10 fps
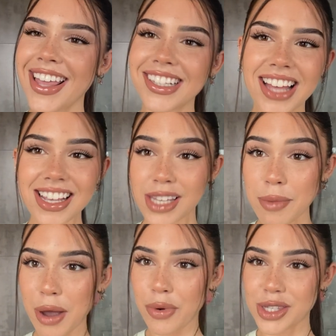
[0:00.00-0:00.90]
the last
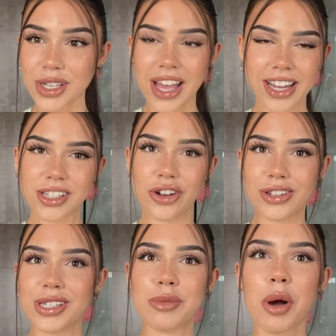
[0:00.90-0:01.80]
time I went to like a
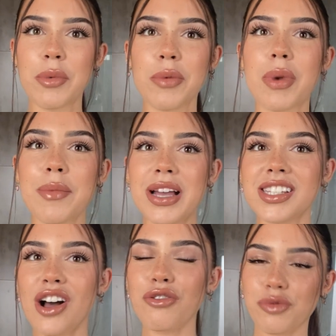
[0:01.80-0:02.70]
doctor's appointment by
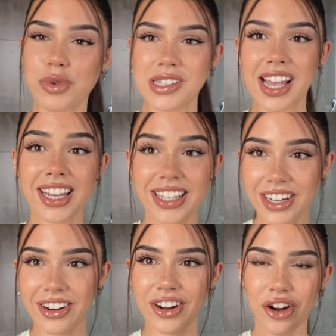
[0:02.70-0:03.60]
myself was like a
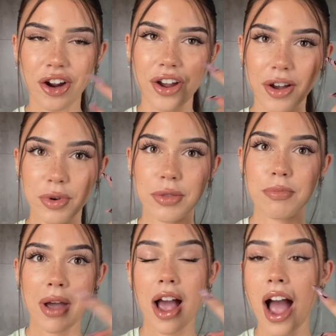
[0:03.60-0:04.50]
year ago
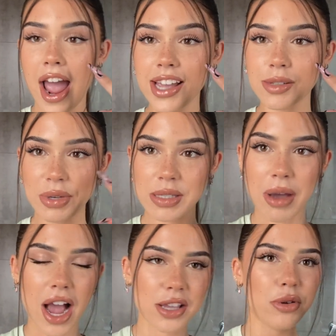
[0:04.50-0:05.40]
with my eyes because
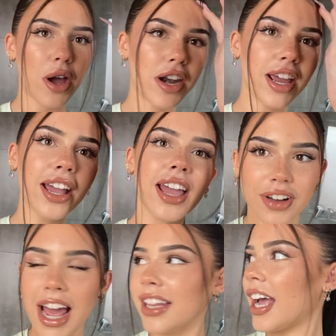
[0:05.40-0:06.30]
my eyes were hurting.
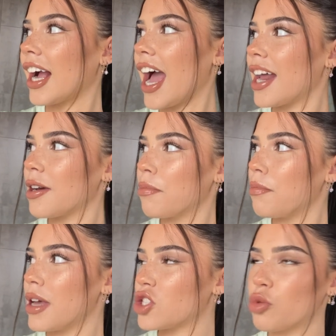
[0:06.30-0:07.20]
And like I had
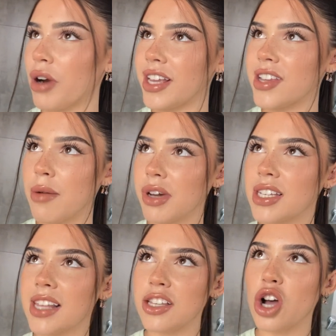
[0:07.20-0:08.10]
a mental breakdown
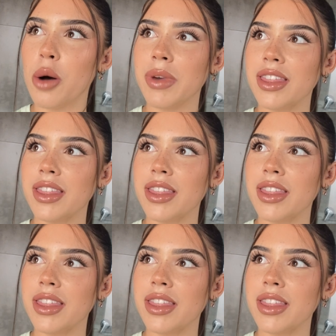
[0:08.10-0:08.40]
because they told me